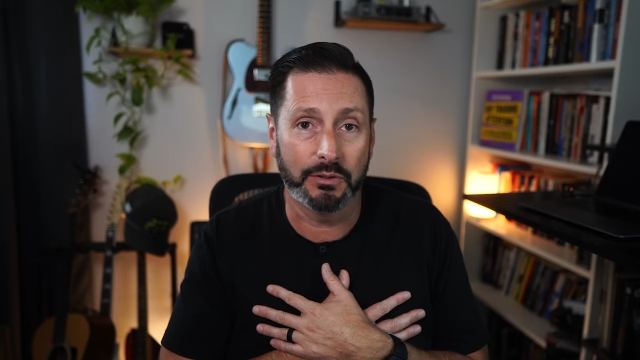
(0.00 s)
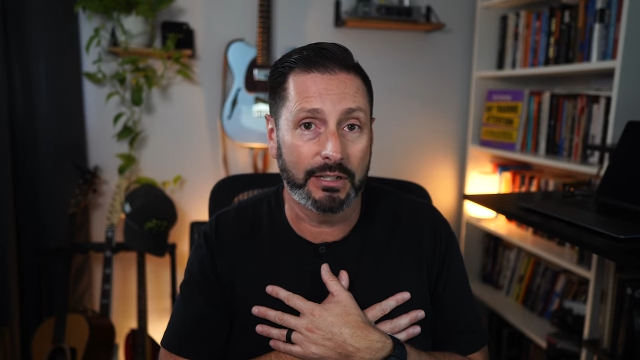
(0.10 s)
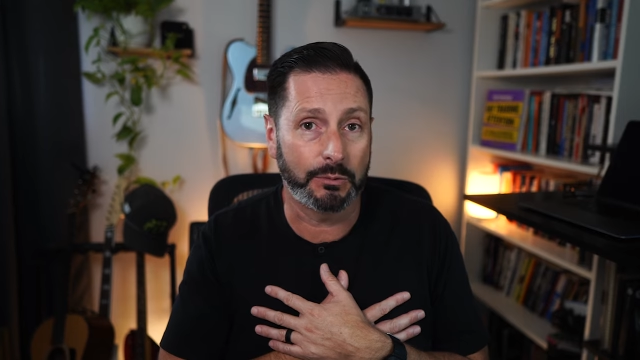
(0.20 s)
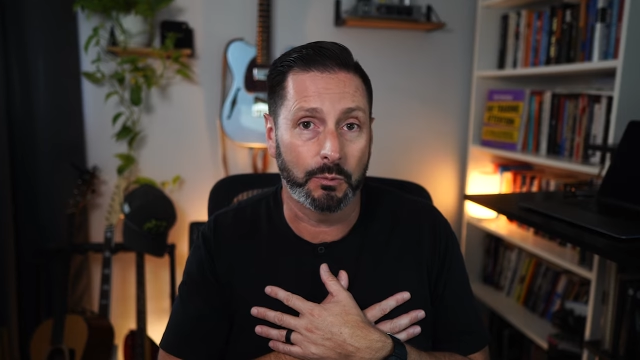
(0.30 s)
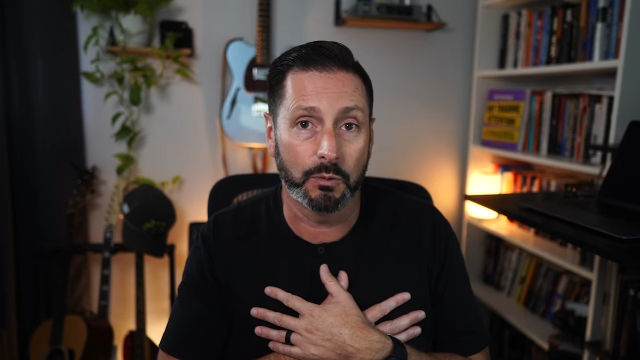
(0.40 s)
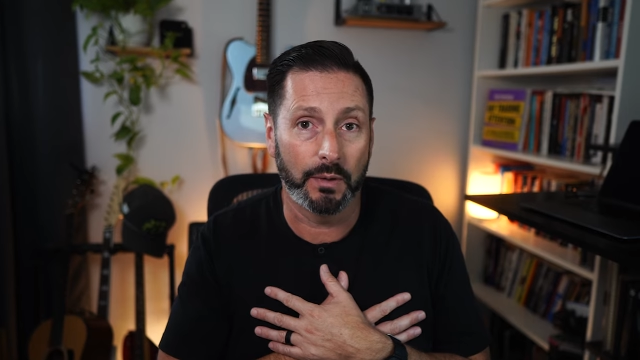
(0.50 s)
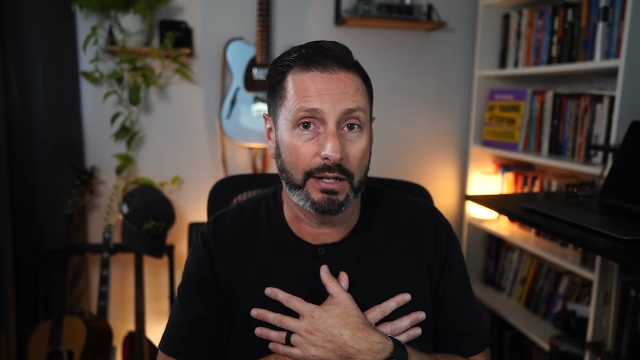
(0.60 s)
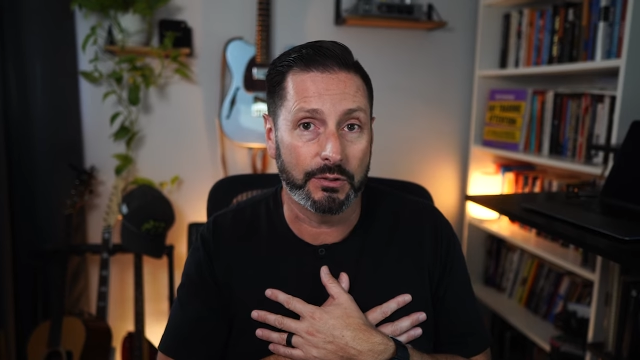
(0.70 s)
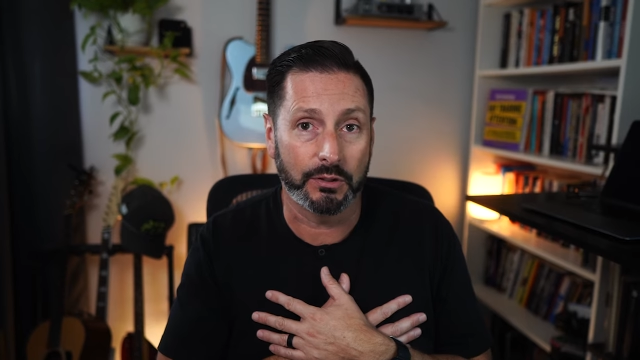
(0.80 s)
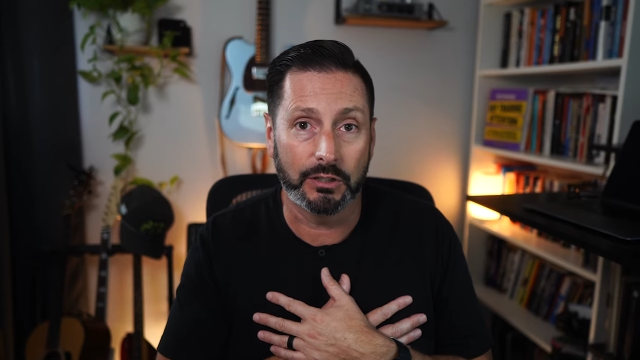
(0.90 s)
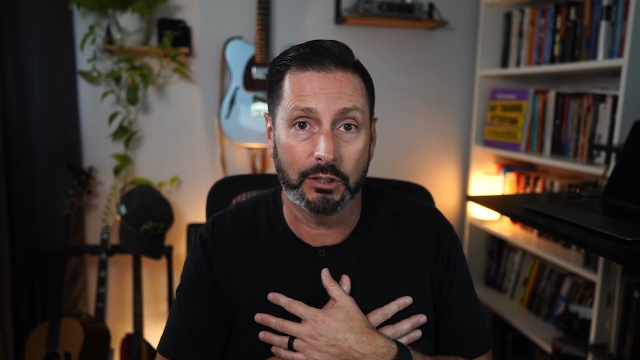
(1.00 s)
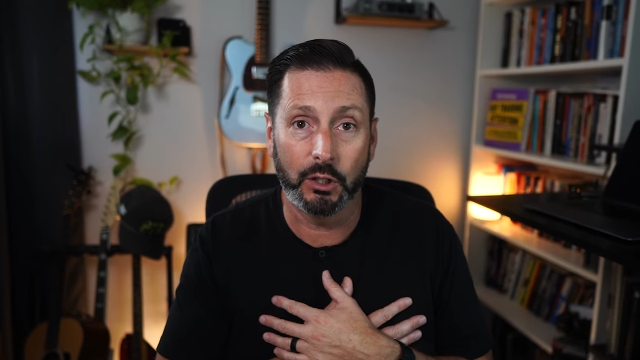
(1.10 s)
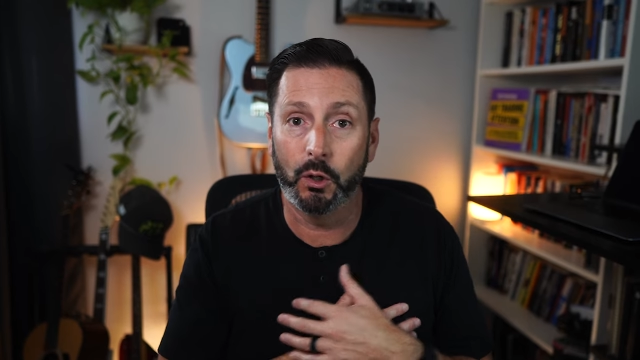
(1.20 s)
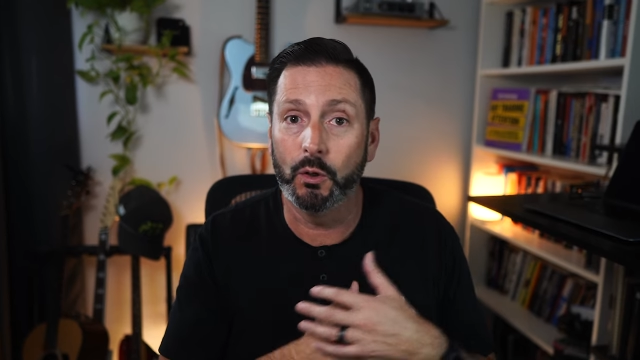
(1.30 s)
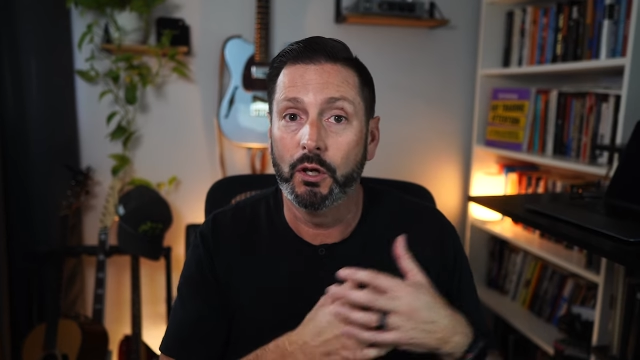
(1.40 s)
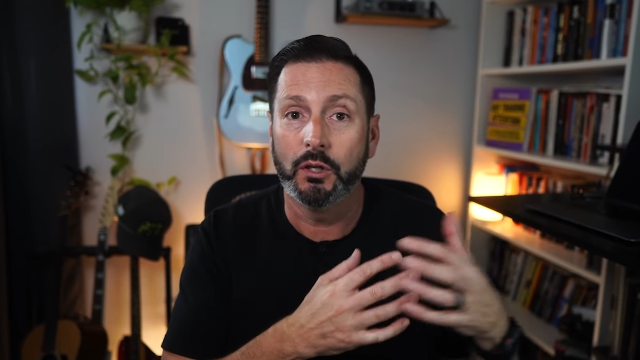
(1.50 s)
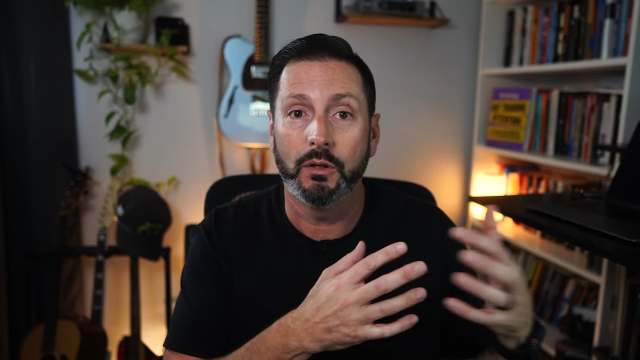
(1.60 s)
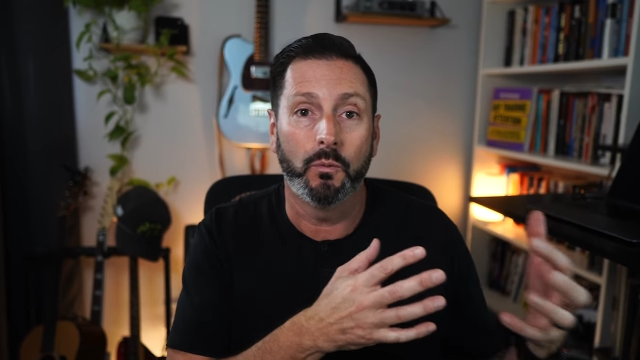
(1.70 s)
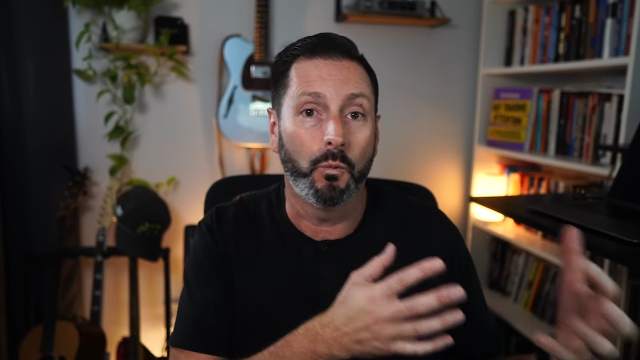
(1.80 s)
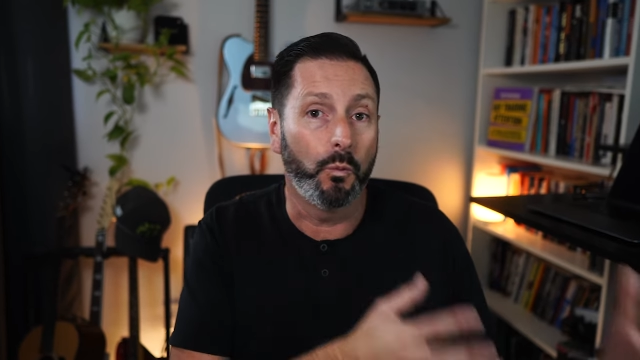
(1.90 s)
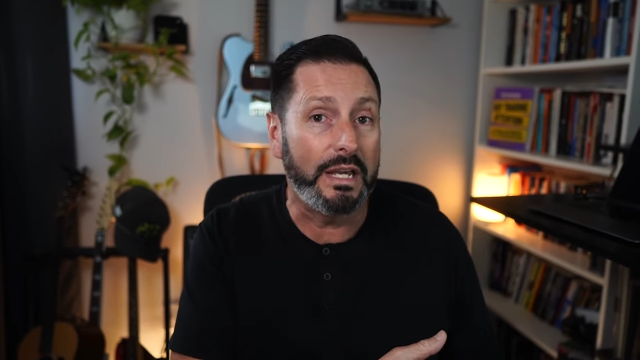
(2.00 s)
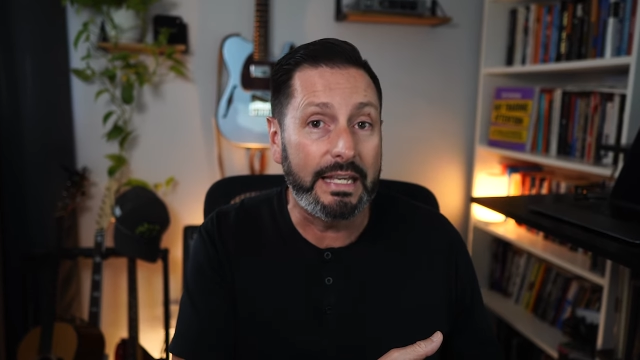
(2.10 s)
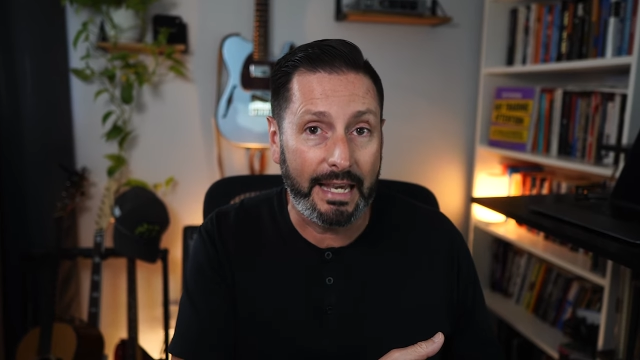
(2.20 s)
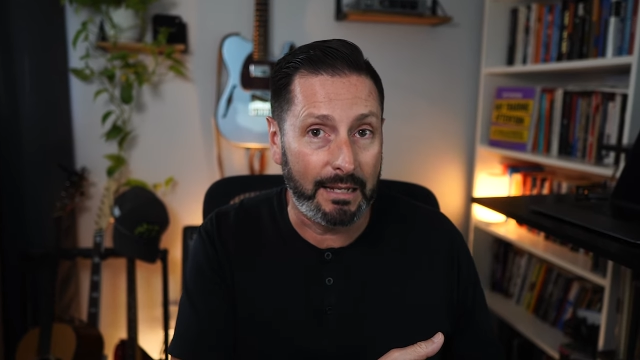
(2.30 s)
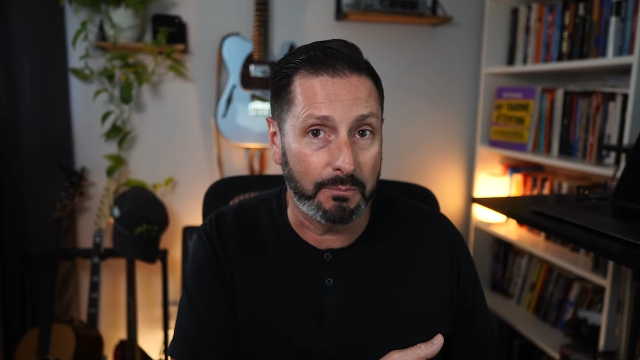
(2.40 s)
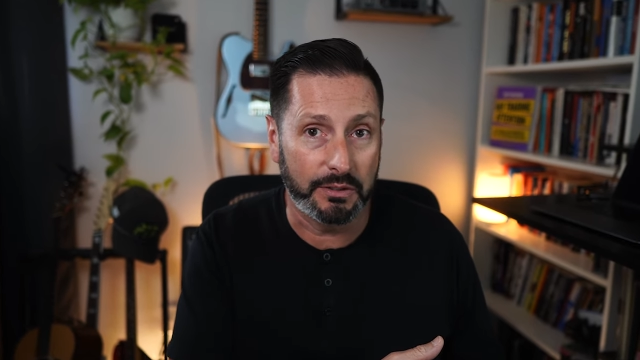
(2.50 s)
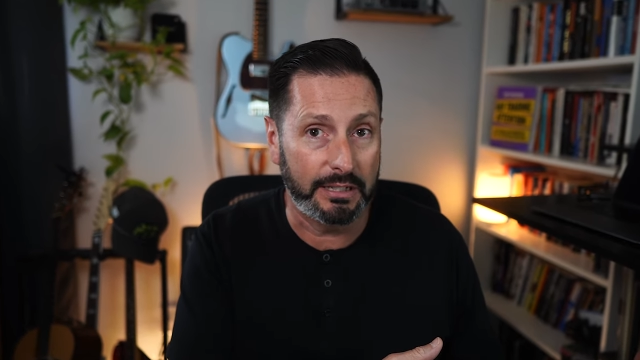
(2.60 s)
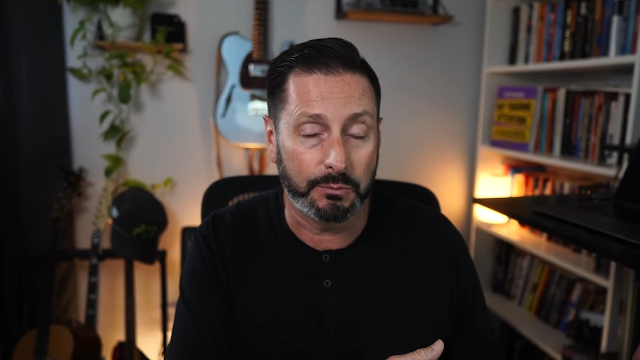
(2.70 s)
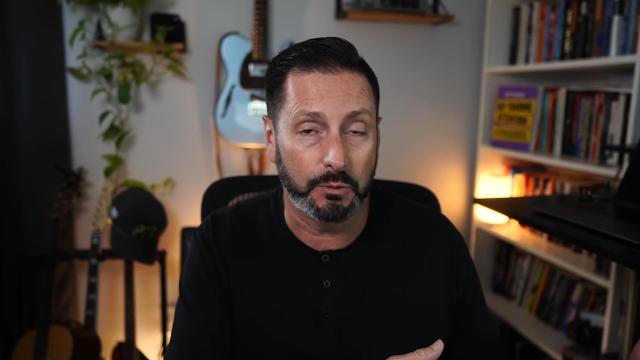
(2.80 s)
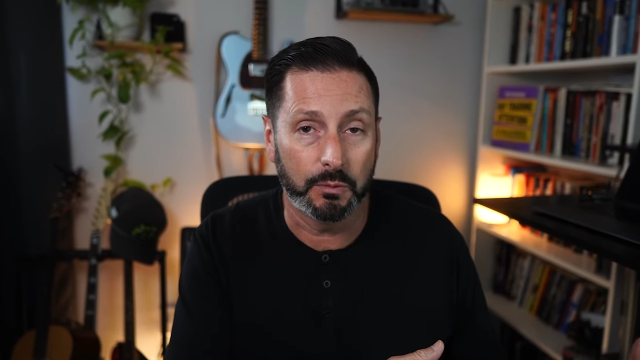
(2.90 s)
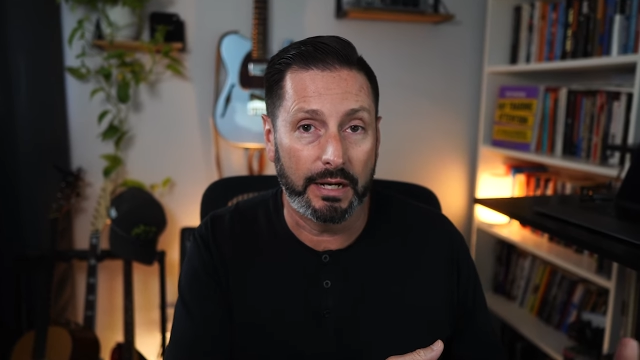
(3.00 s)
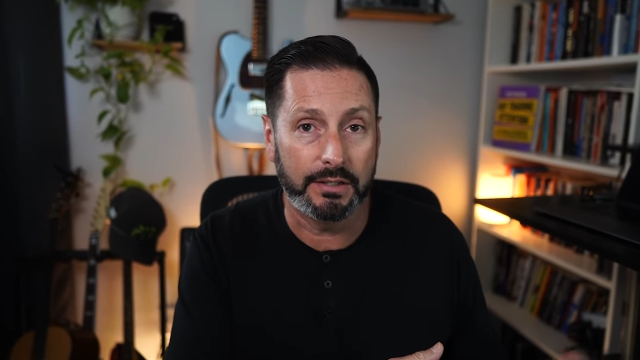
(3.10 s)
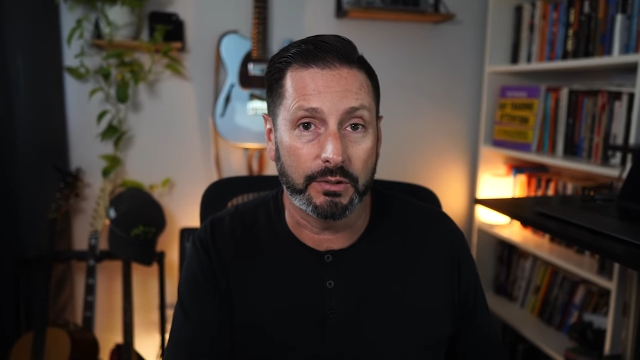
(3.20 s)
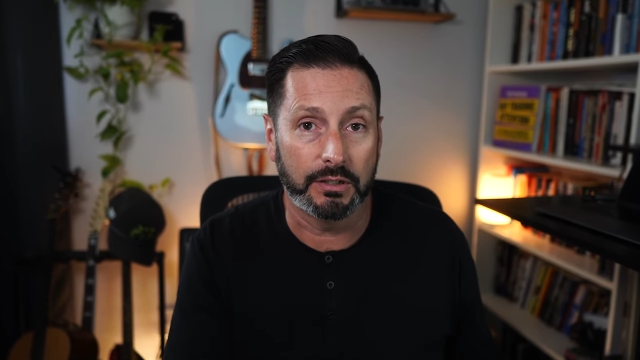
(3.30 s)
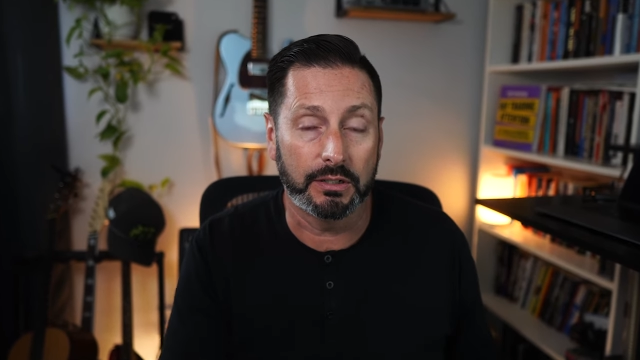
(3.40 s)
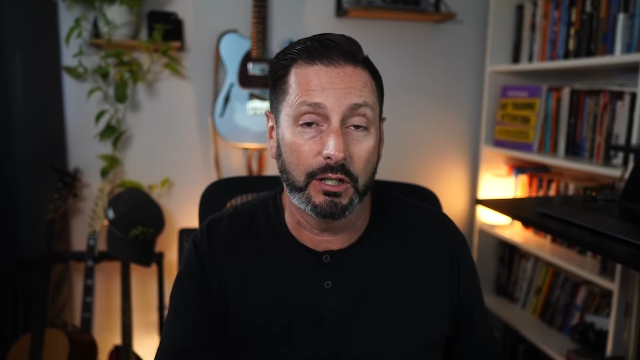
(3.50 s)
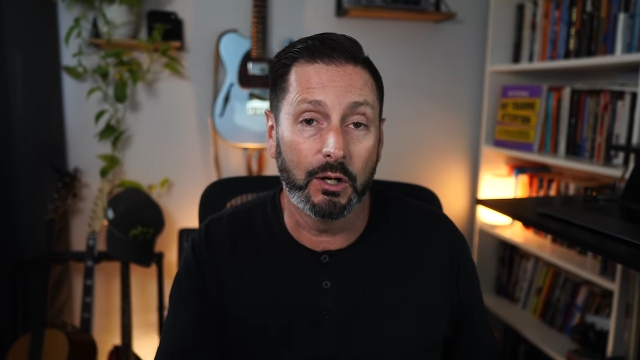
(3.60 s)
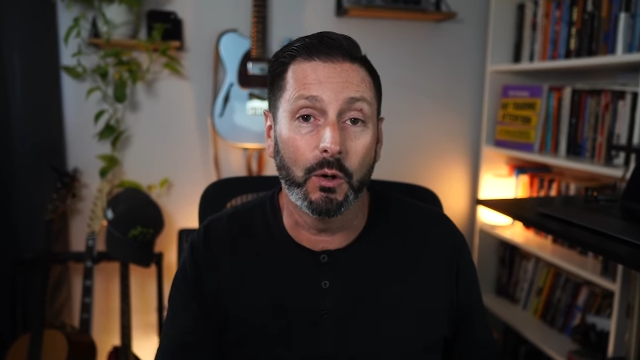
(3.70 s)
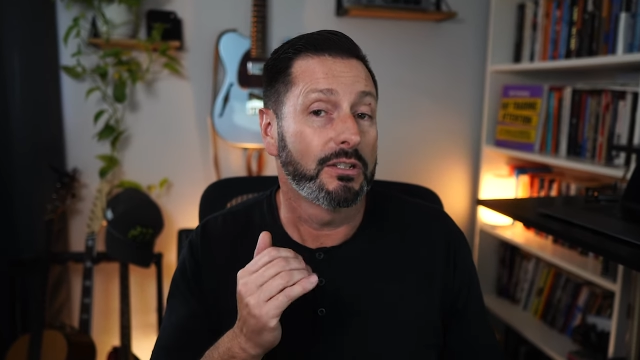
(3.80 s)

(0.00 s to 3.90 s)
predict where rates are gonna go. We can't predict where rates are gonna go.